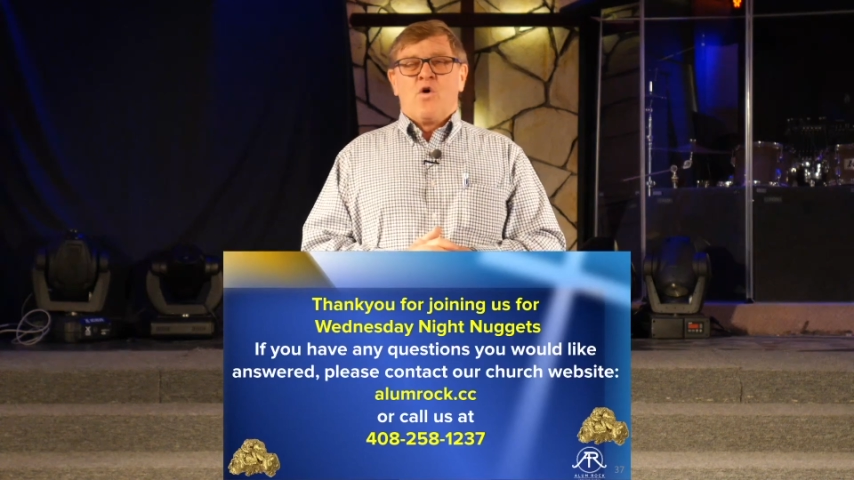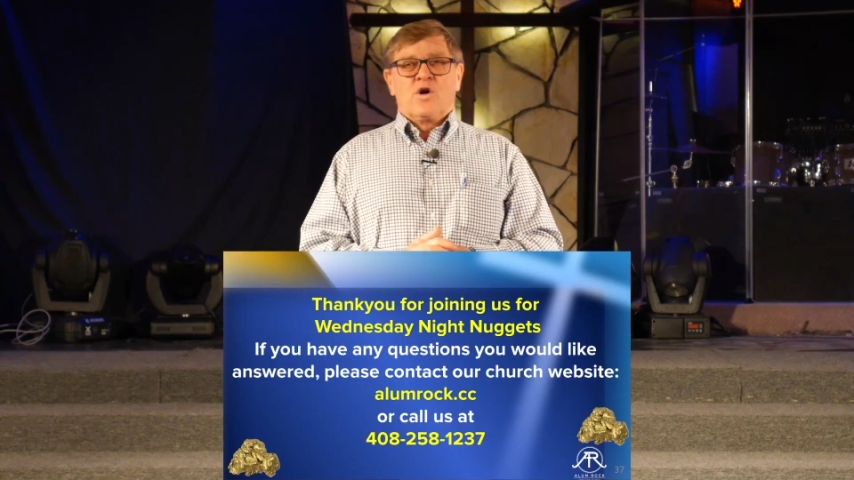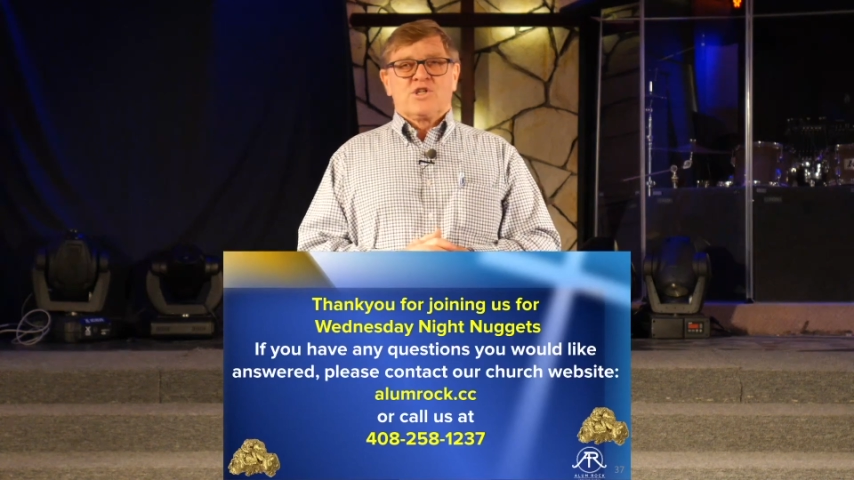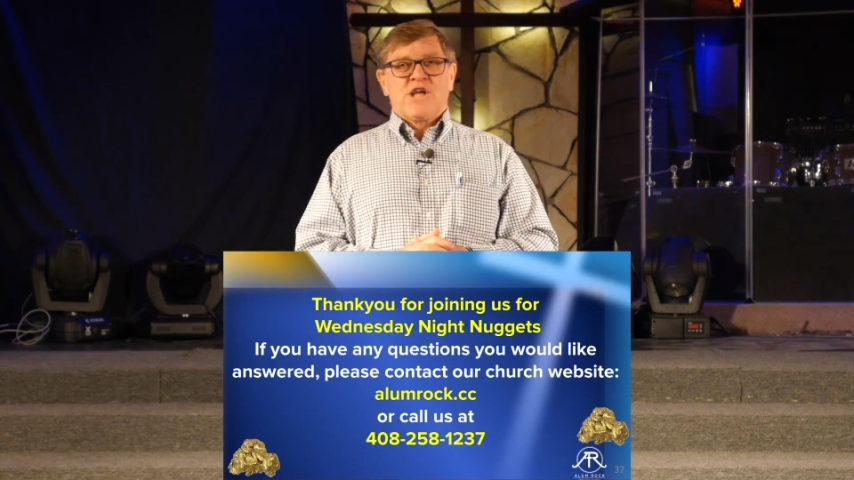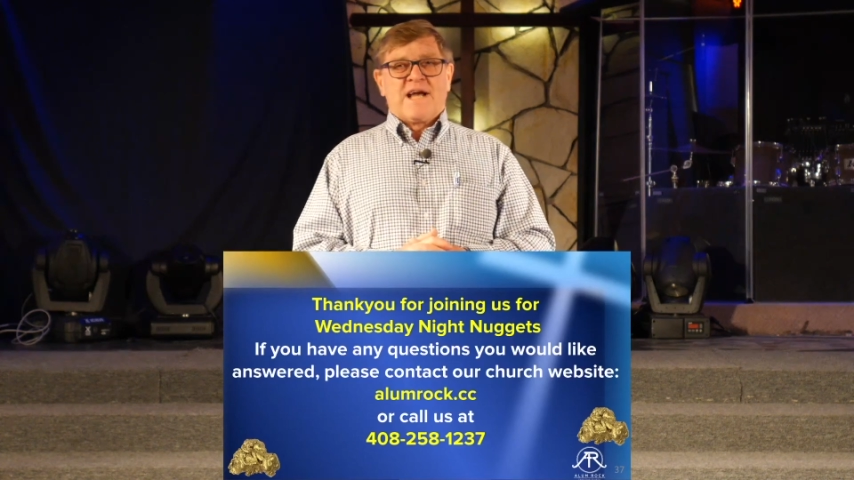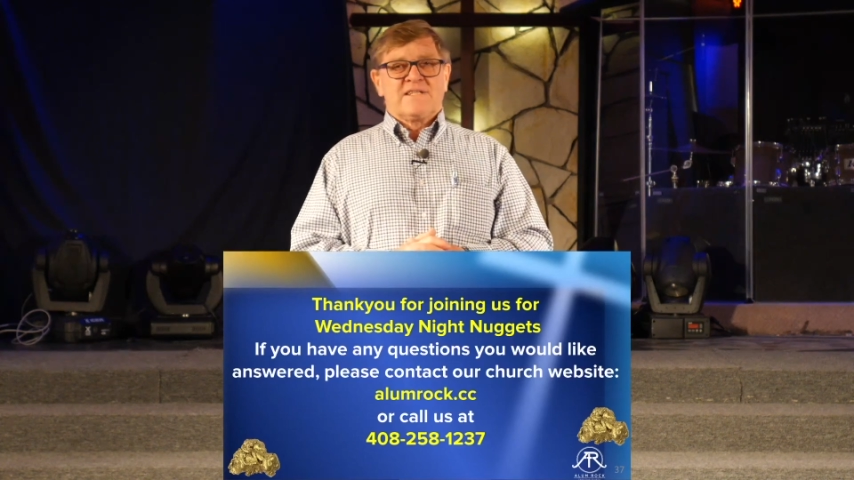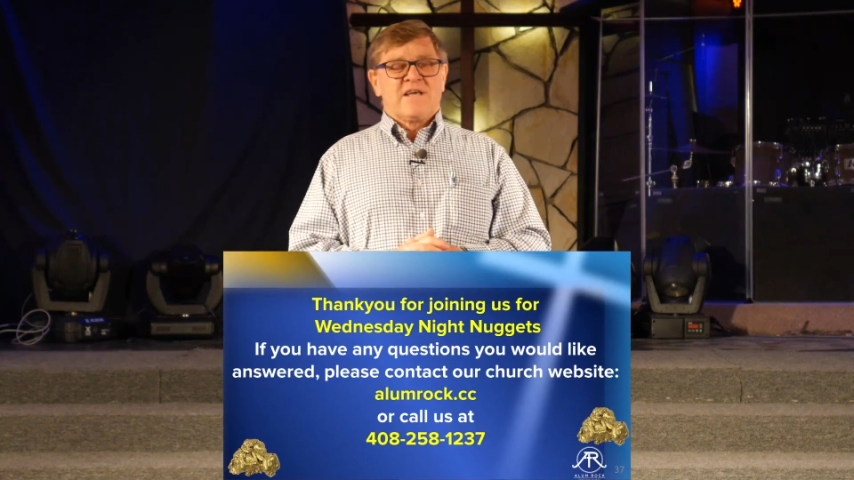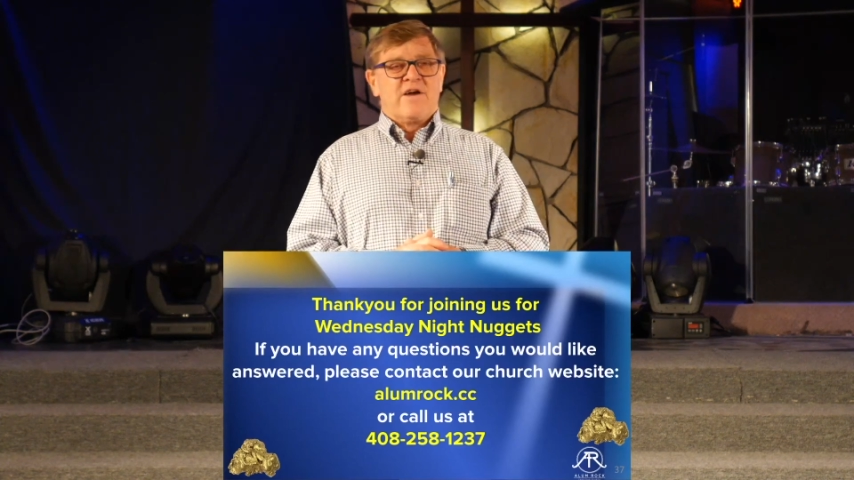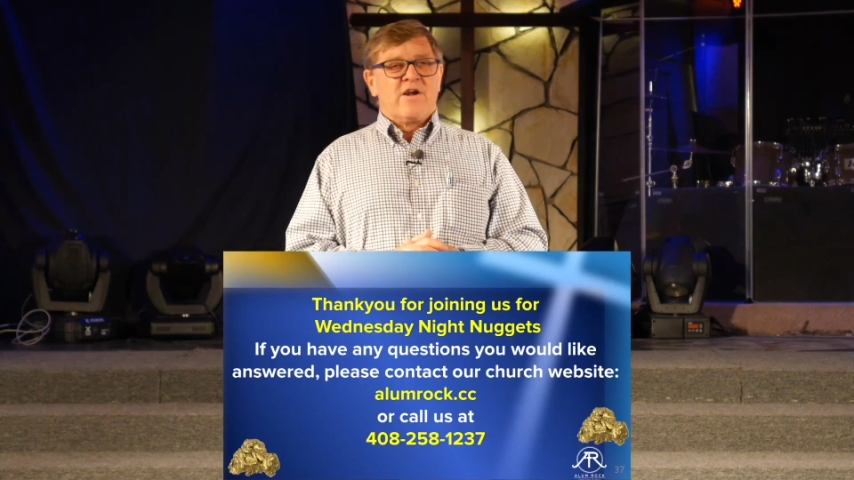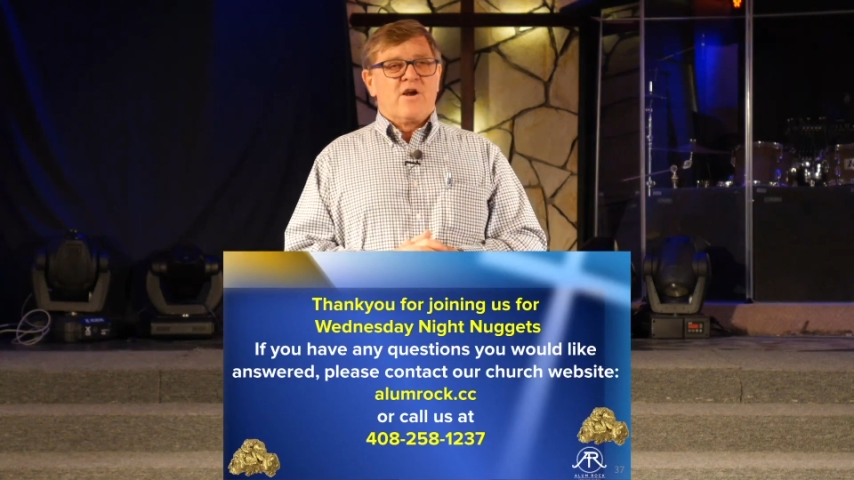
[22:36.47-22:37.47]
or check us
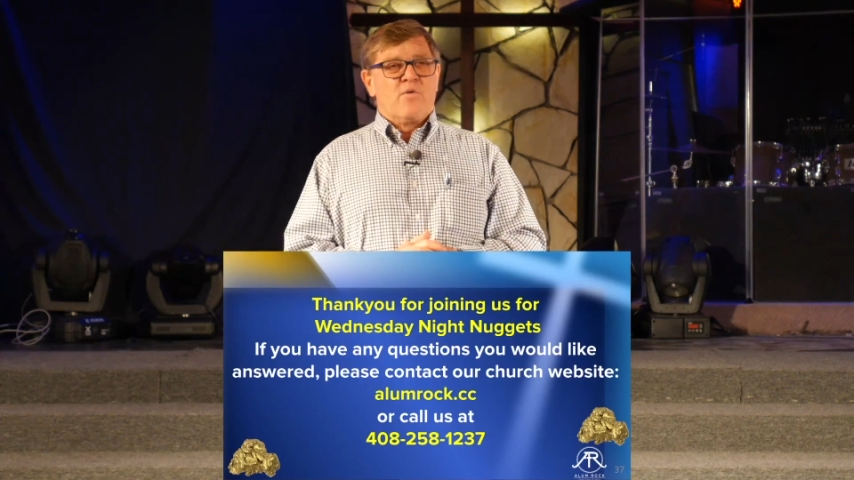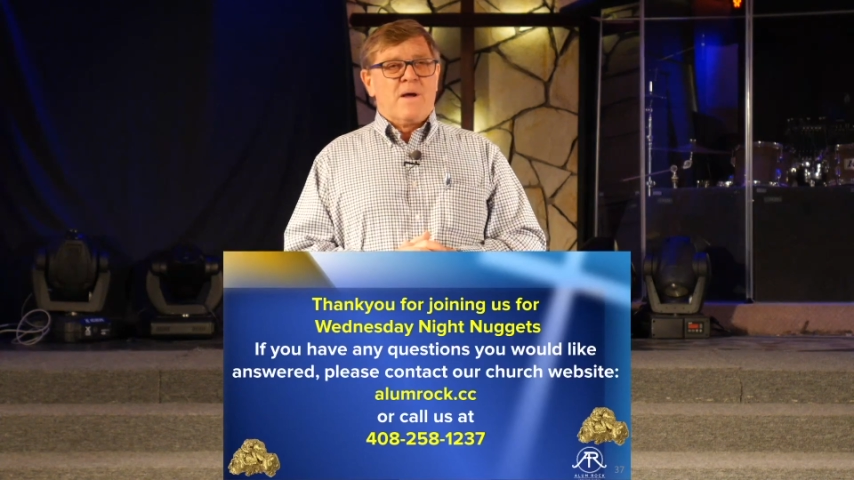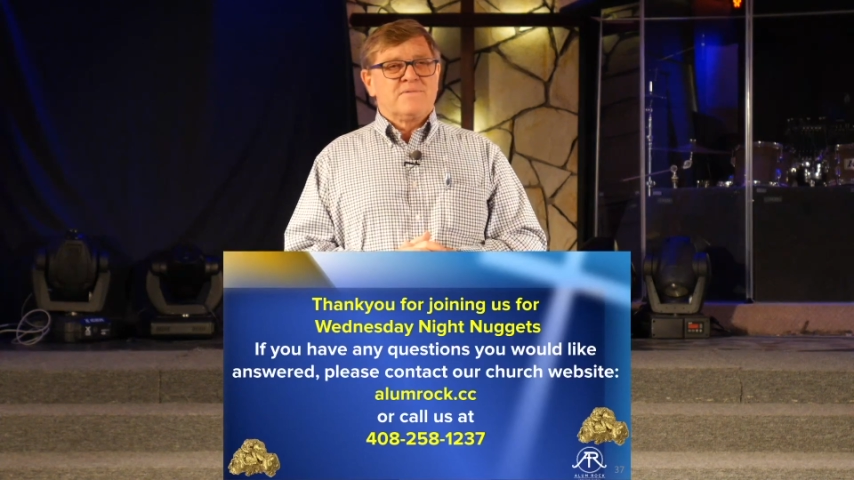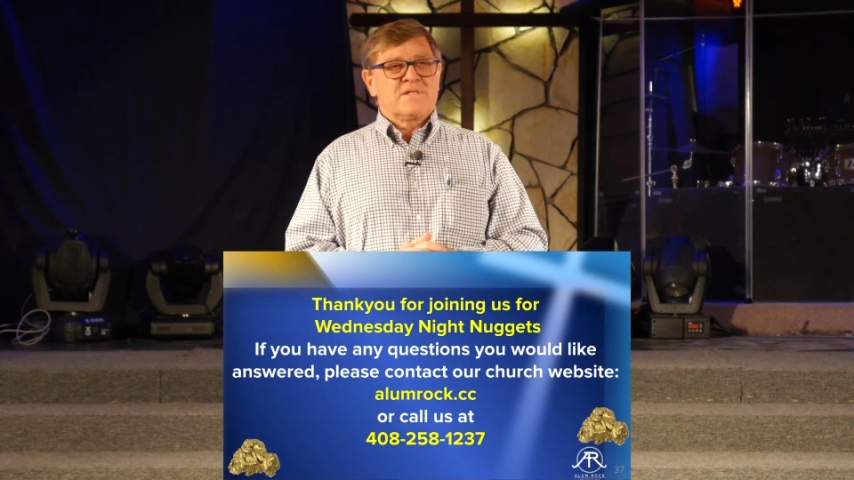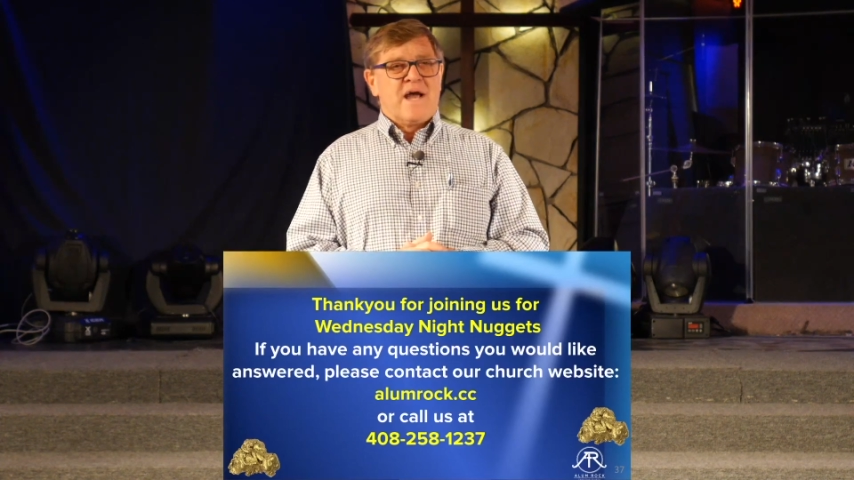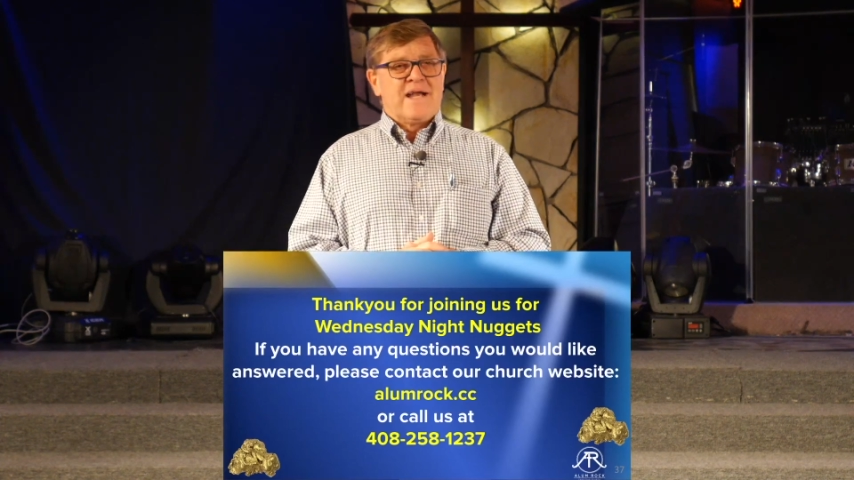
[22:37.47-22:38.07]
out on our website,